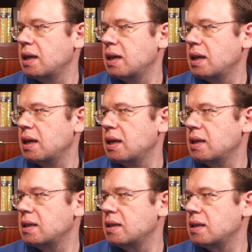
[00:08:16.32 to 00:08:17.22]

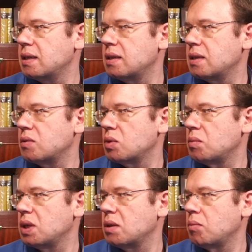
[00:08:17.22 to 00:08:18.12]
and this
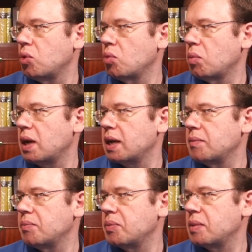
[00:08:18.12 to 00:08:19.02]
would be the blue plane.